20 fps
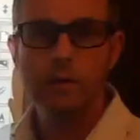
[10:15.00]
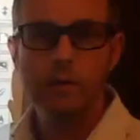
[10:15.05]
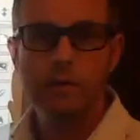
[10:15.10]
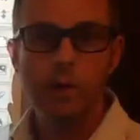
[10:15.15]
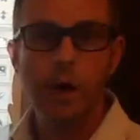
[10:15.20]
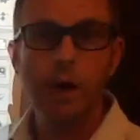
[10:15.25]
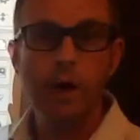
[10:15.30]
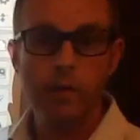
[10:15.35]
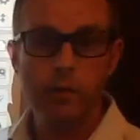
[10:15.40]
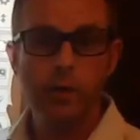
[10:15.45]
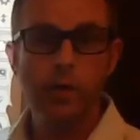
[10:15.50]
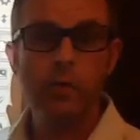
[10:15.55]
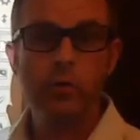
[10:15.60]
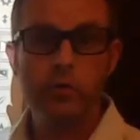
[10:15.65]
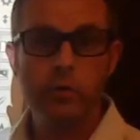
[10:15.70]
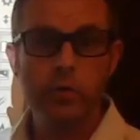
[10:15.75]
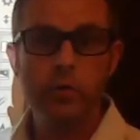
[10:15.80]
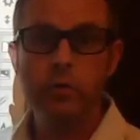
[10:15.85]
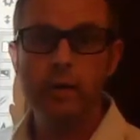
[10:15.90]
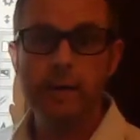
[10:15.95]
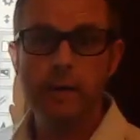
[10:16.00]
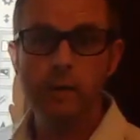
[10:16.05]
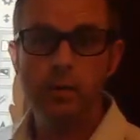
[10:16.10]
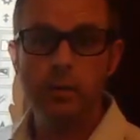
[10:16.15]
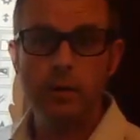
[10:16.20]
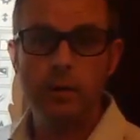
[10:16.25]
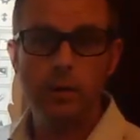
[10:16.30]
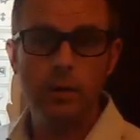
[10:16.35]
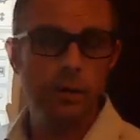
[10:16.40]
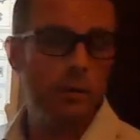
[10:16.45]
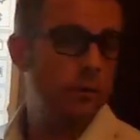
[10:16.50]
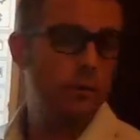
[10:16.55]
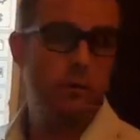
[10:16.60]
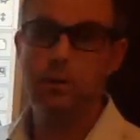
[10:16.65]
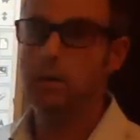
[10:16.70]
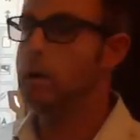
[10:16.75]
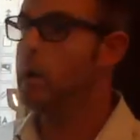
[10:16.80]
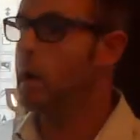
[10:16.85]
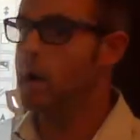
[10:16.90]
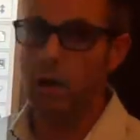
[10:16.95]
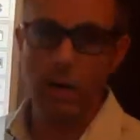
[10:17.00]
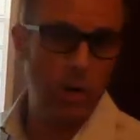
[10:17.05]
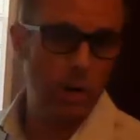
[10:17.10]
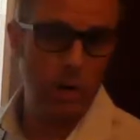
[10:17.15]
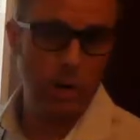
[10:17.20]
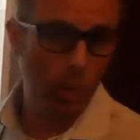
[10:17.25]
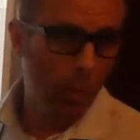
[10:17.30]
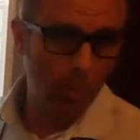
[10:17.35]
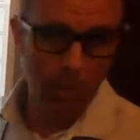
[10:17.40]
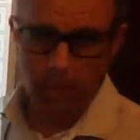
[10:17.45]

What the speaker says: Are those two equal? No.